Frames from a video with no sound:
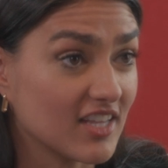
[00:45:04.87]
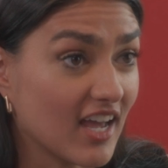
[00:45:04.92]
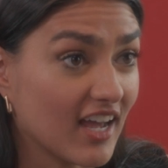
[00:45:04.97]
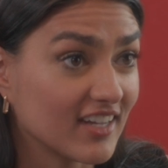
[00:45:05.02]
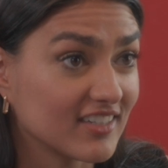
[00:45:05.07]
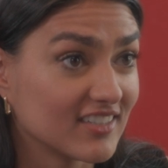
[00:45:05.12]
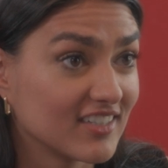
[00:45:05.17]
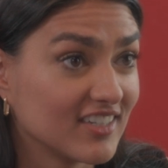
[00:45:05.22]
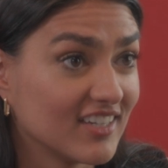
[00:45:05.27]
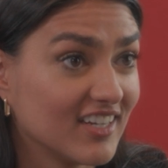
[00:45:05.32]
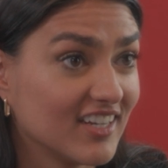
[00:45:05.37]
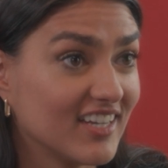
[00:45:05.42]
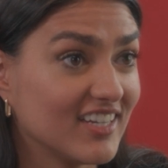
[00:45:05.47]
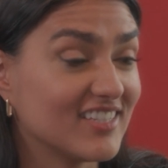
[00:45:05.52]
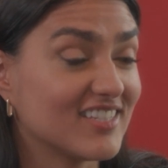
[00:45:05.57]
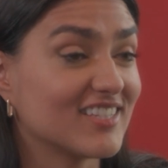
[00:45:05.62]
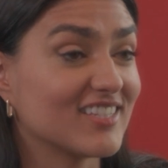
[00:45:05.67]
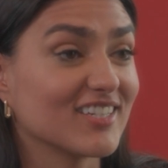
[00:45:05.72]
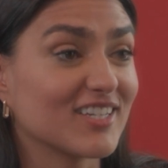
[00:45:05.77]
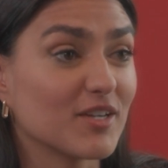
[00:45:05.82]
that. Yeah.
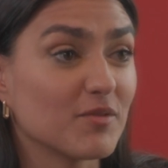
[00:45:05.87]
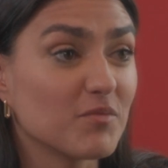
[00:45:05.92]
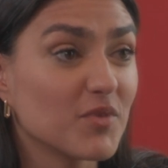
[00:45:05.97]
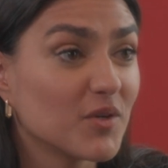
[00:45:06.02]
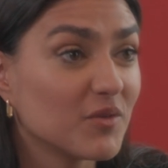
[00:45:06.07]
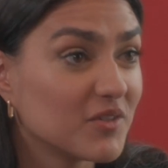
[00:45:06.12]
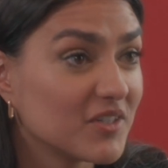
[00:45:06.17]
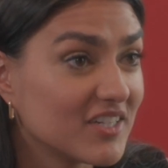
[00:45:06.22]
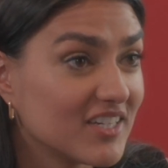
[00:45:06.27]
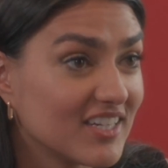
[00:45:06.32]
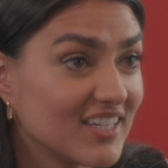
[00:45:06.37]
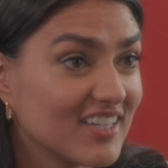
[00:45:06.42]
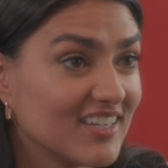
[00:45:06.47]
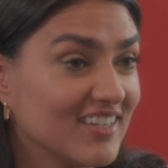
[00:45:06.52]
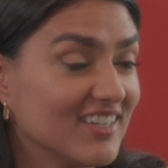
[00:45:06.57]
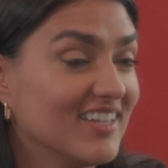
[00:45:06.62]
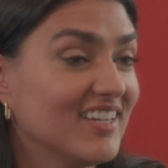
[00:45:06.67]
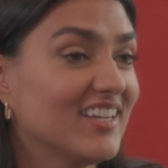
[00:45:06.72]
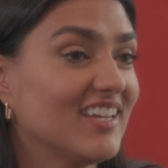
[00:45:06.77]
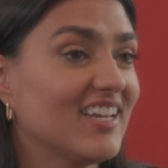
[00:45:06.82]
It's the
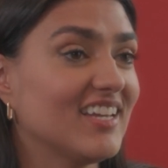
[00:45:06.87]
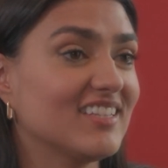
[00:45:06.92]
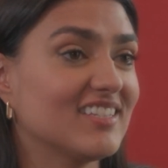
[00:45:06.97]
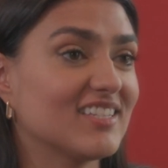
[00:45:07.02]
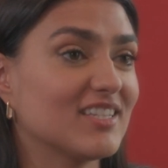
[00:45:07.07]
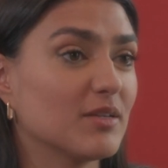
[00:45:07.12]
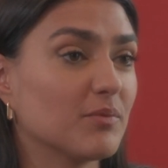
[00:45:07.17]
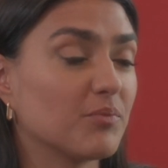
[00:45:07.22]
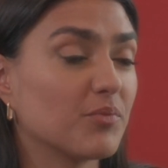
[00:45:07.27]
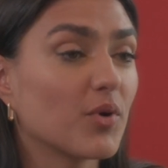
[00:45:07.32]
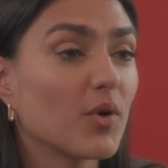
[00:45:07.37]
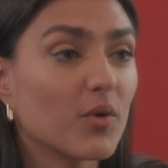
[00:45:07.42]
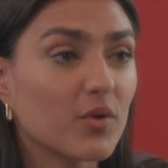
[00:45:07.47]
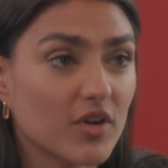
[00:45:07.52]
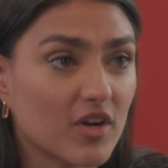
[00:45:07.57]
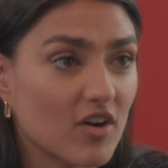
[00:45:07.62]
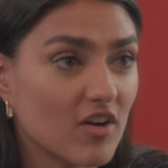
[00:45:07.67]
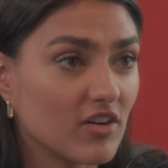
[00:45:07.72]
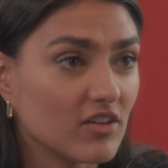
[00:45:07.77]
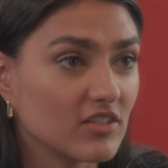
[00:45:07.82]
community, it's the
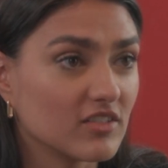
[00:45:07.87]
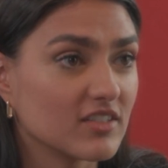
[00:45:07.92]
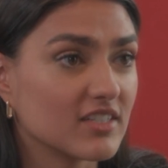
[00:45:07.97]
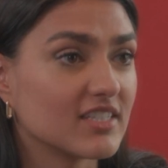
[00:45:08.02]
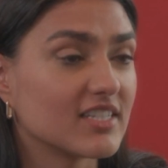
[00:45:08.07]
protocols,